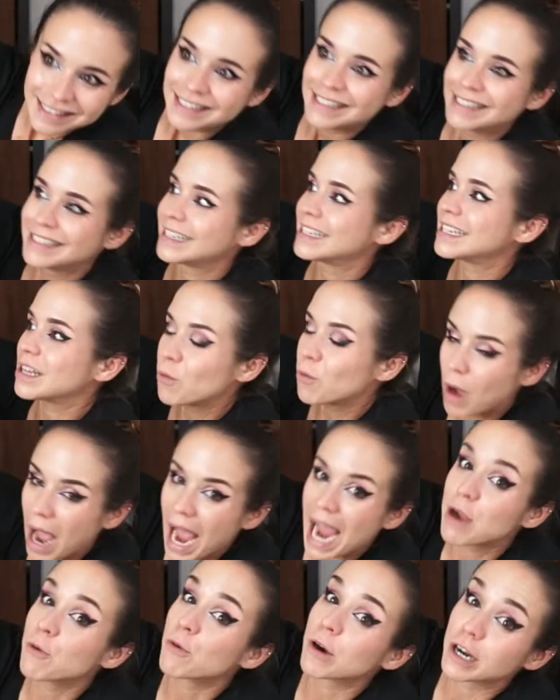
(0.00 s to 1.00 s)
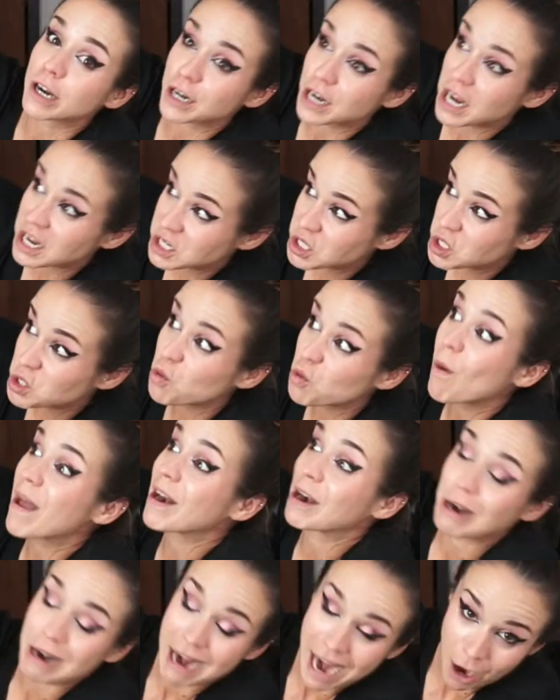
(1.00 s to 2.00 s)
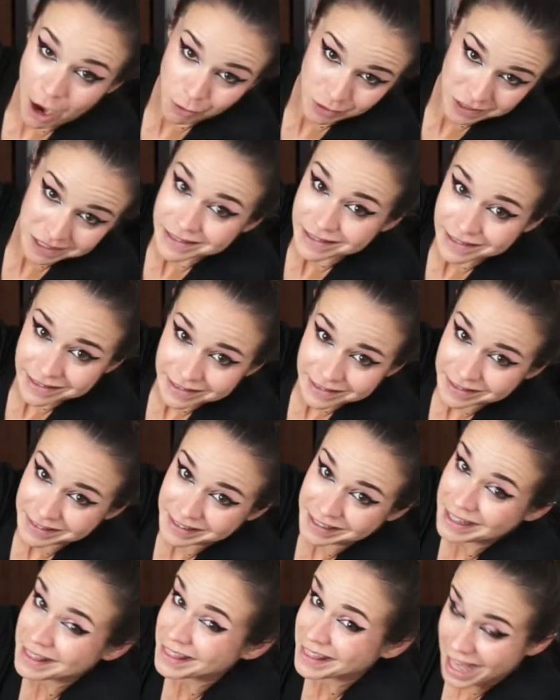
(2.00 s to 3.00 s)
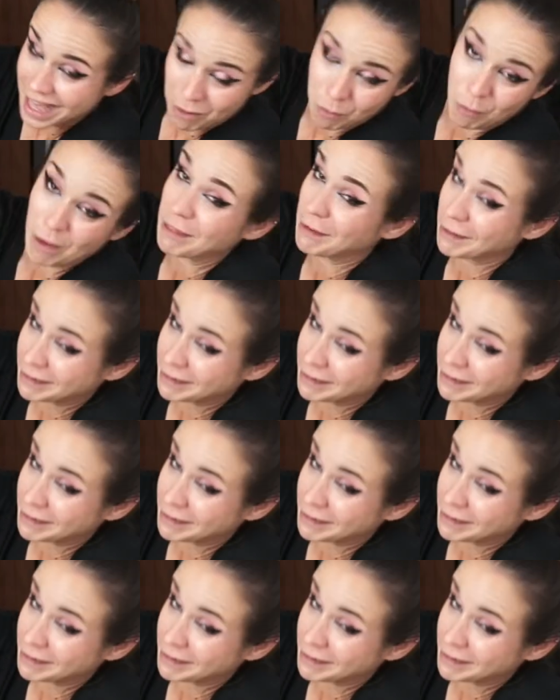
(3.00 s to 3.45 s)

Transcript: I wear a sweater out in that weather.